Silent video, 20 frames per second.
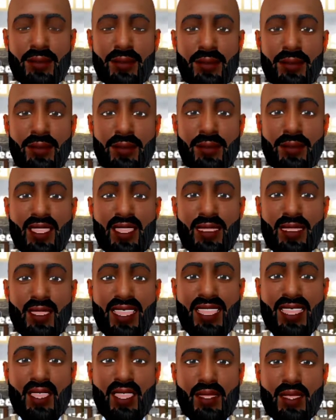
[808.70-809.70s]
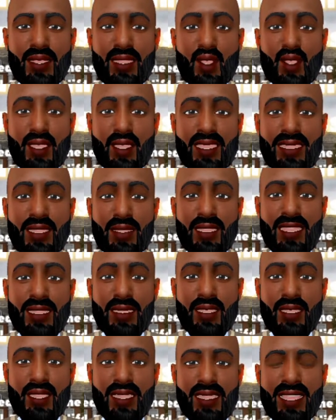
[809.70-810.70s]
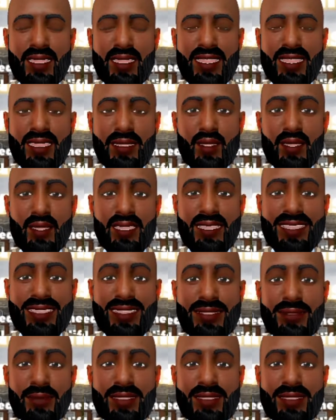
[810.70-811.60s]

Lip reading: you set up your individual LLC